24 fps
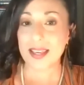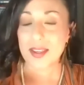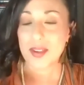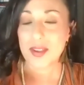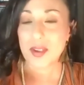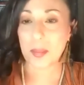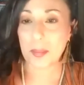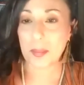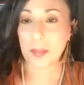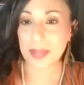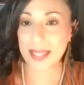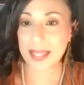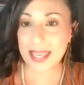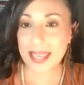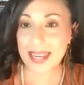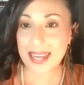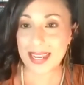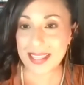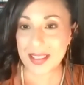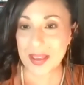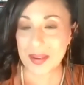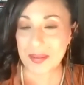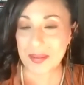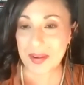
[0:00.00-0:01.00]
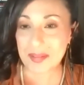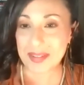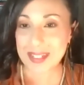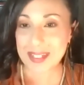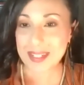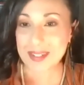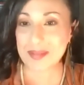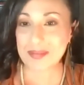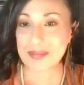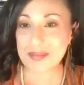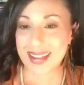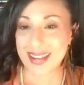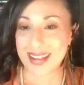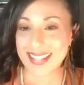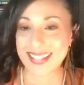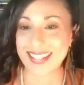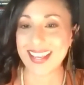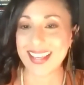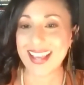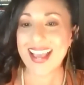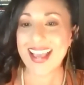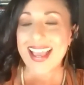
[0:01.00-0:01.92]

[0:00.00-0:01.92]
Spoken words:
You're bleeding them every 2 months.